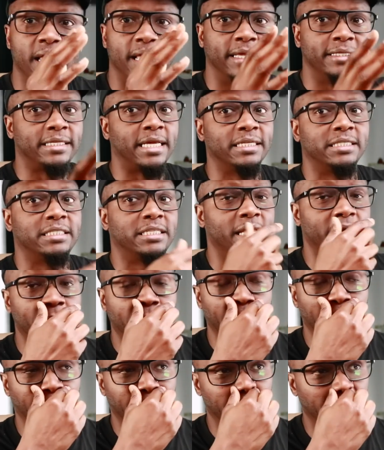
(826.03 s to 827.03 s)
As I said
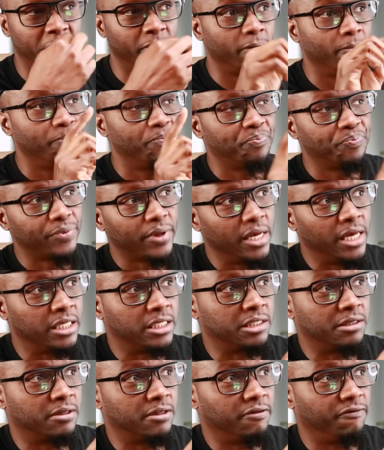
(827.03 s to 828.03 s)
earlier,
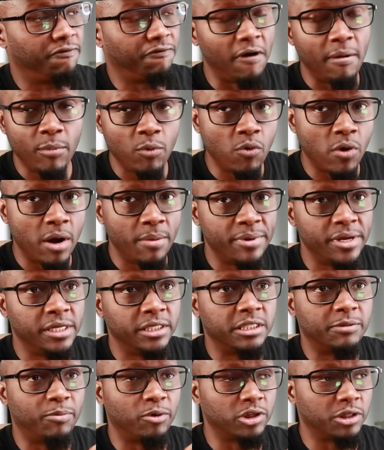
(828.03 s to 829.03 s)
it's from a
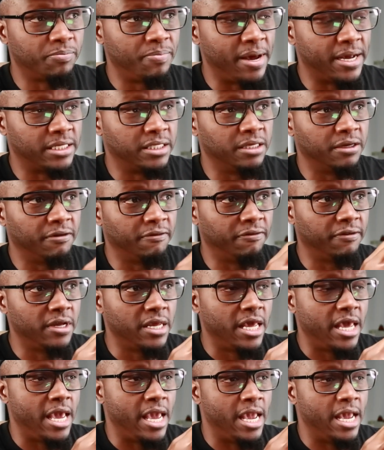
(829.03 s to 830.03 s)
woman's perspective,
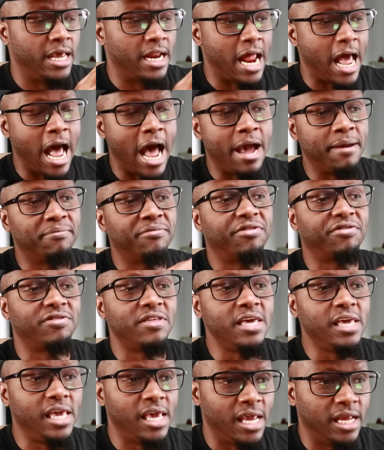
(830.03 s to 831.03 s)
and I'm
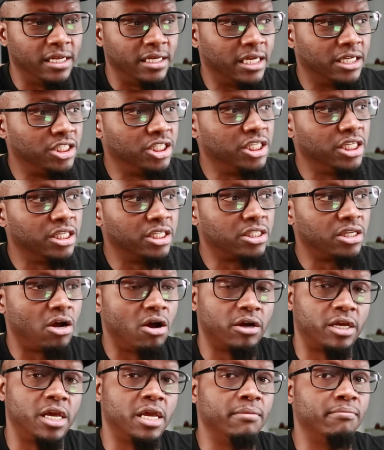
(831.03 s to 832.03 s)
thinking that she's
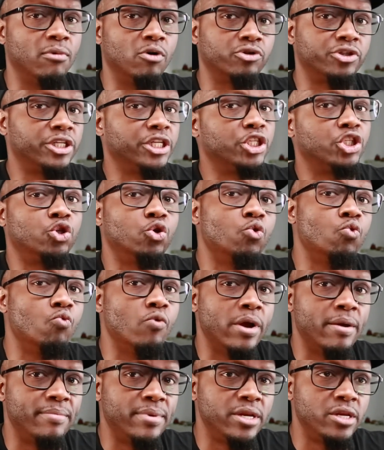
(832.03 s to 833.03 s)
talking mostly to
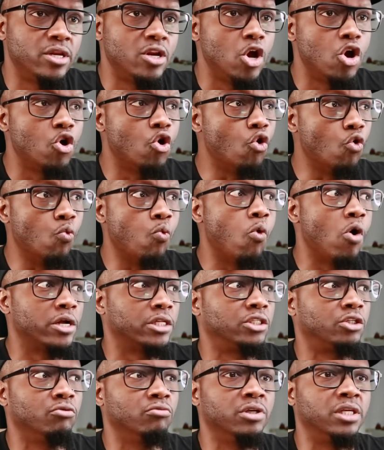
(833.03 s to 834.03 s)
women who
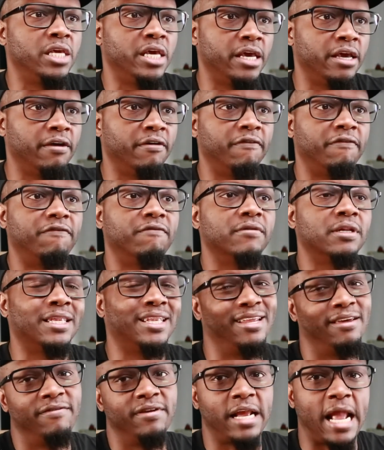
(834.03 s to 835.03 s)
want to give
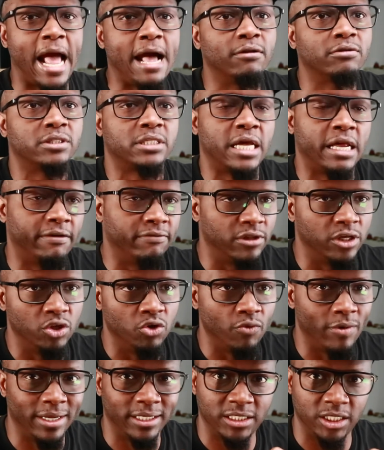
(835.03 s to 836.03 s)
living outside of the
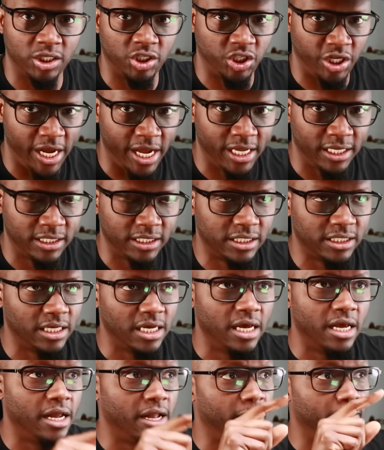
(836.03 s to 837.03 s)
US a chance.
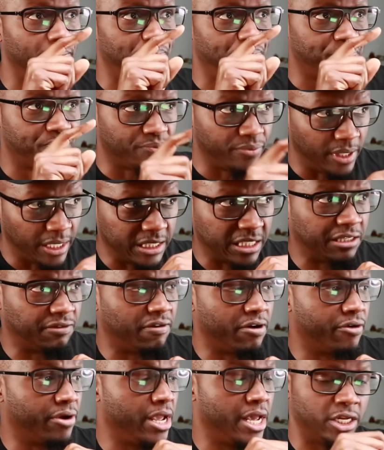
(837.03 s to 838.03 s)
This is
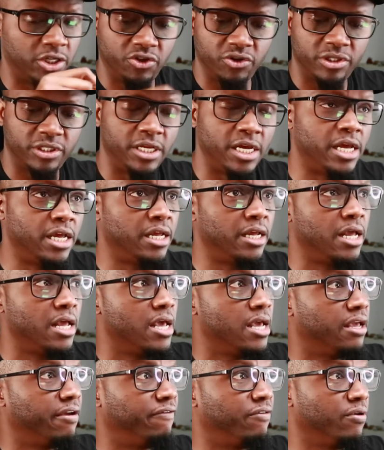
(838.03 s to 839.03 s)
very interesting.
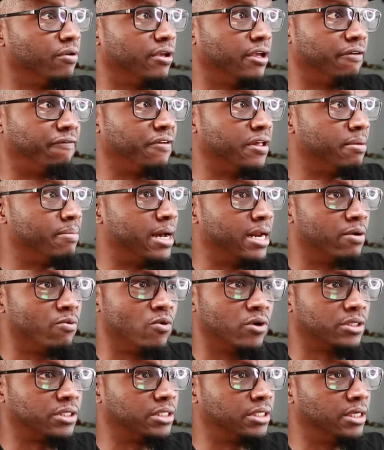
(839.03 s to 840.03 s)
If anybody
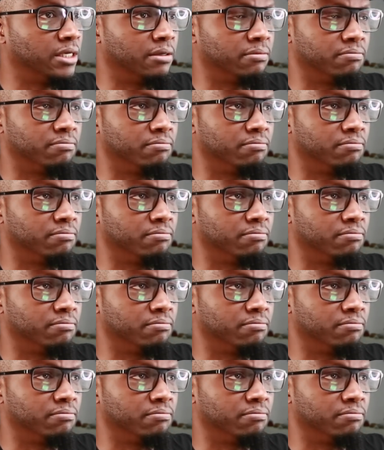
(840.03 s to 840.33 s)
wants to